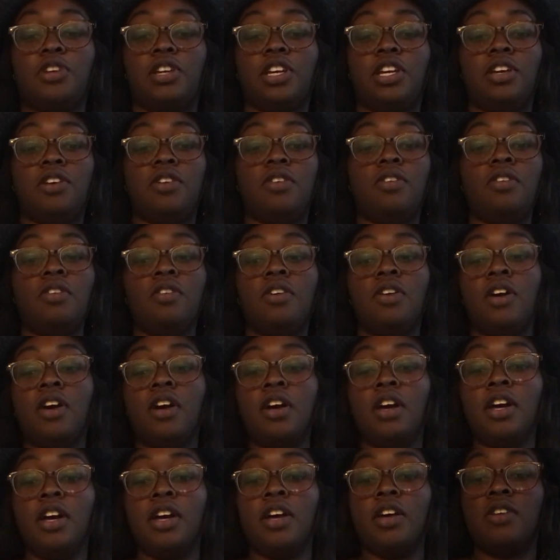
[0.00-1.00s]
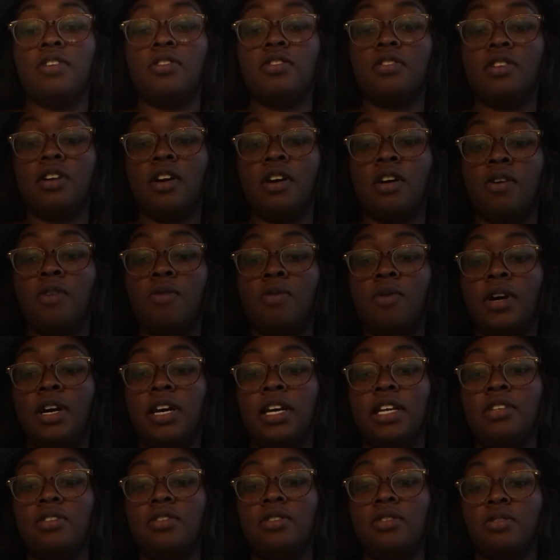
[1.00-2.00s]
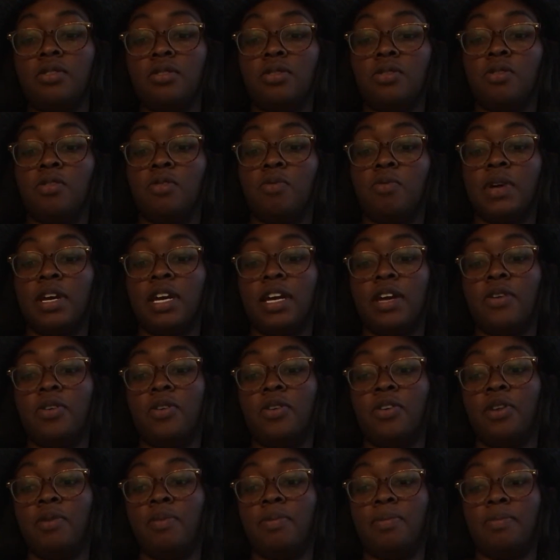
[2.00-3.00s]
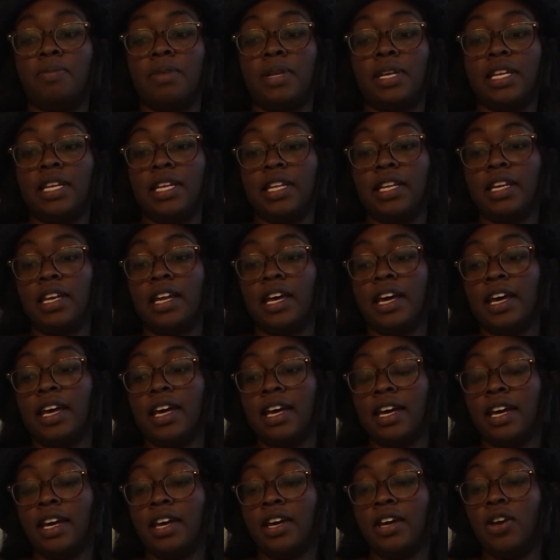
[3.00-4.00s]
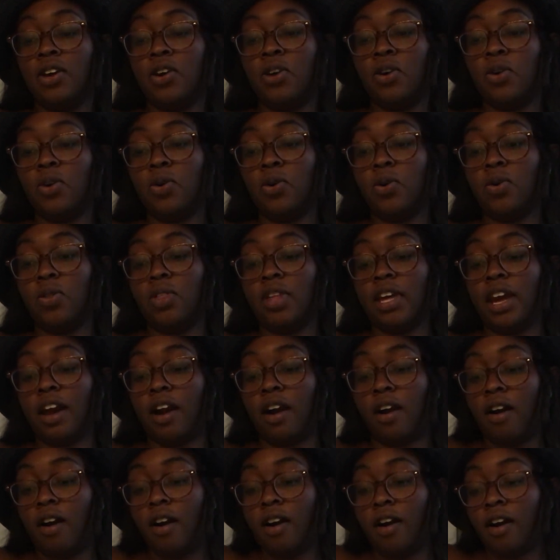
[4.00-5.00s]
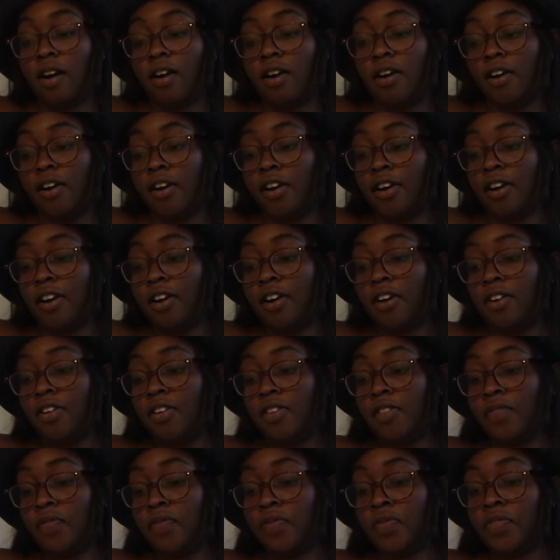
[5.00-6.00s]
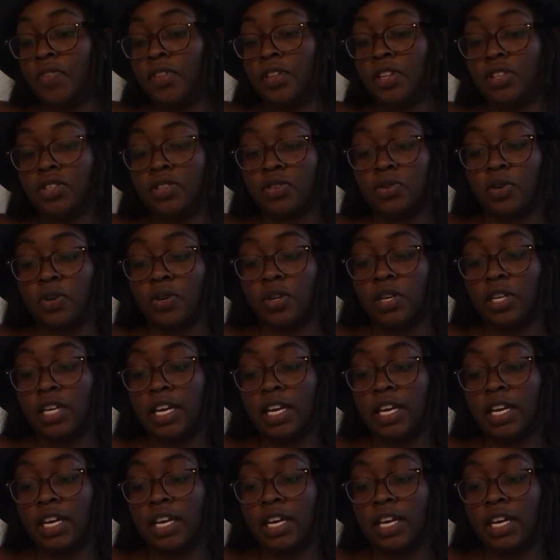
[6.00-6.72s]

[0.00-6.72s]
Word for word: you. So what is your soulmate going to be like? Who they are? So we're going to